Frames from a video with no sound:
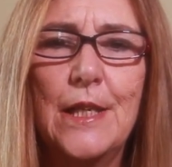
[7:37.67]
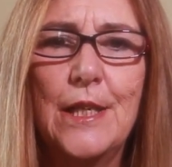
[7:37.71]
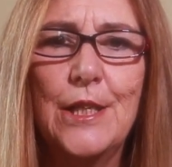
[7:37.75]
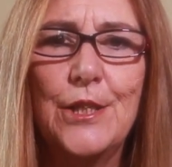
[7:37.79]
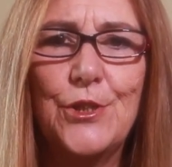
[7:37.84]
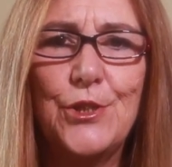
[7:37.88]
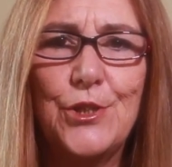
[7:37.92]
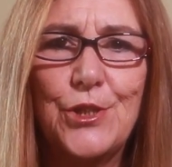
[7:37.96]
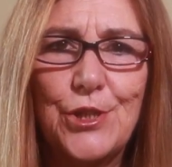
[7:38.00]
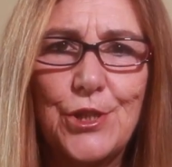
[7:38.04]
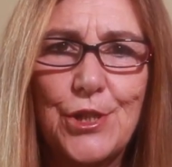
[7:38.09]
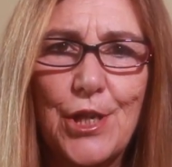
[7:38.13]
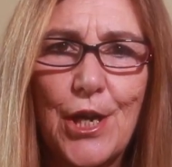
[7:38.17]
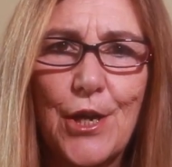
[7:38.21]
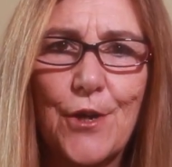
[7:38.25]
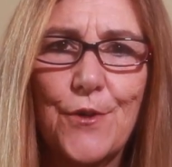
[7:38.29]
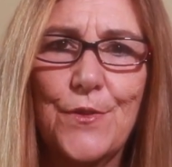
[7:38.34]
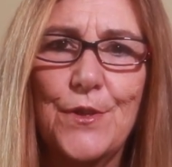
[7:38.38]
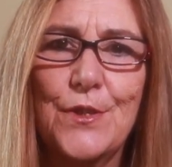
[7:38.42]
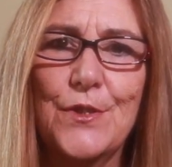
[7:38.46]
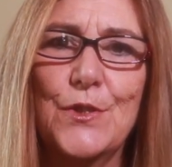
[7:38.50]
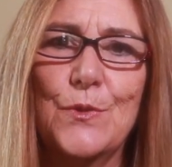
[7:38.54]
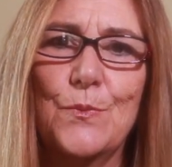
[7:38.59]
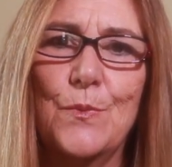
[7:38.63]
share
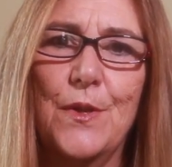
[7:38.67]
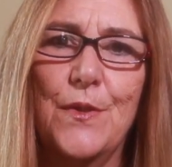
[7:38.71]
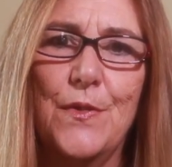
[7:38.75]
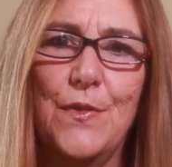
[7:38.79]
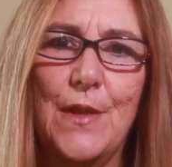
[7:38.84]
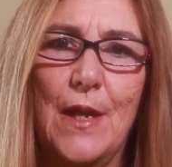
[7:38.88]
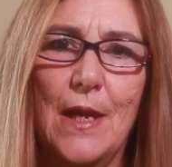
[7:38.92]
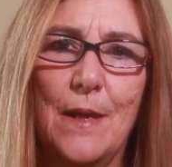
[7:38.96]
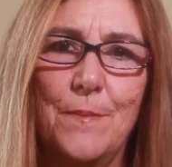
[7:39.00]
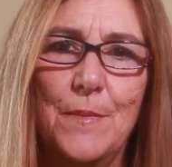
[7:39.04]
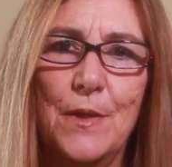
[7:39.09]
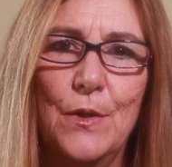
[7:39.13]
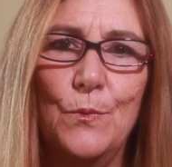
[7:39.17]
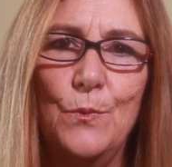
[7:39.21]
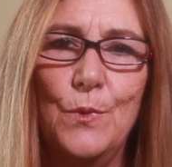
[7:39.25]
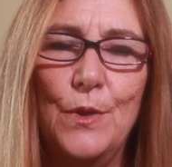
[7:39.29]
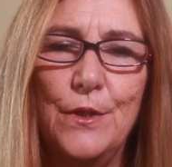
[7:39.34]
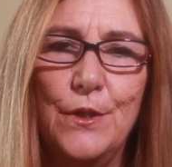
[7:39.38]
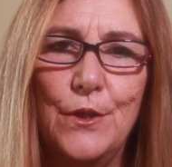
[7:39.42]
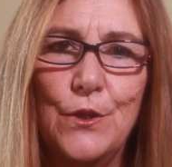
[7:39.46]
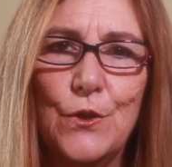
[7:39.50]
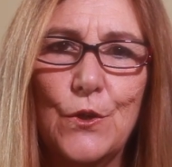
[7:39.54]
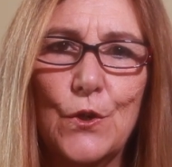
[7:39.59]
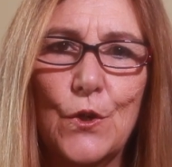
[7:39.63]
this with them. It
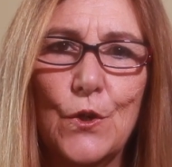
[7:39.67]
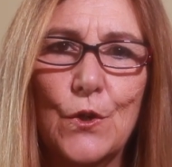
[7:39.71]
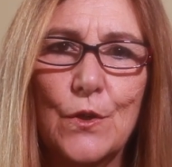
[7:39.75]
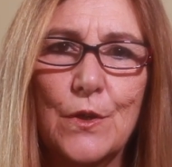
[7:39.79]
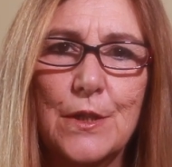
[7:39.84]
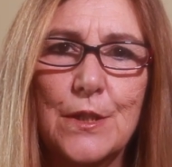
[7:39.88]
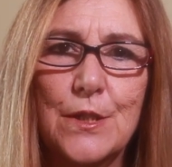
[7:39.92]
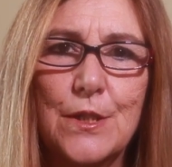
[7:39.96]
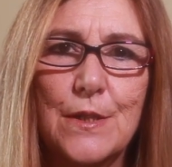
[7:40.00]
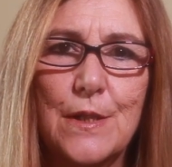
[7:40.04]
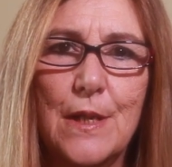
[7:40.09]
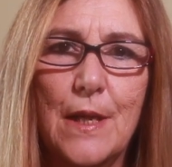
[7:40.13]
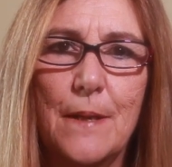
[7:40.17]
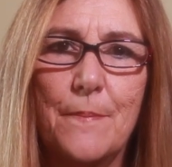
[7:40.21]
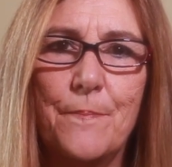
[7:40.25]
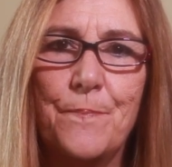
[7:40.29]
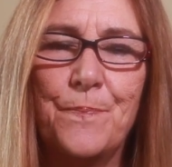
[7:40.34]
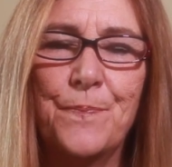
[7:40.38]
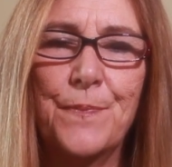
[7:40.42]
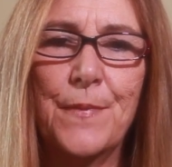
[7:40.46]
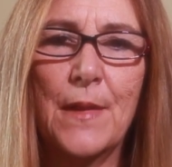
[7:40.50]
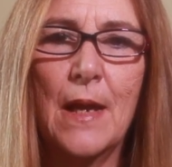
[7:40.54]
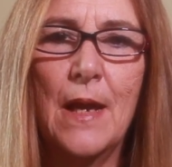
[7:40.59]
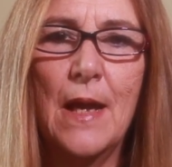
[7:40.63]
will encourage them.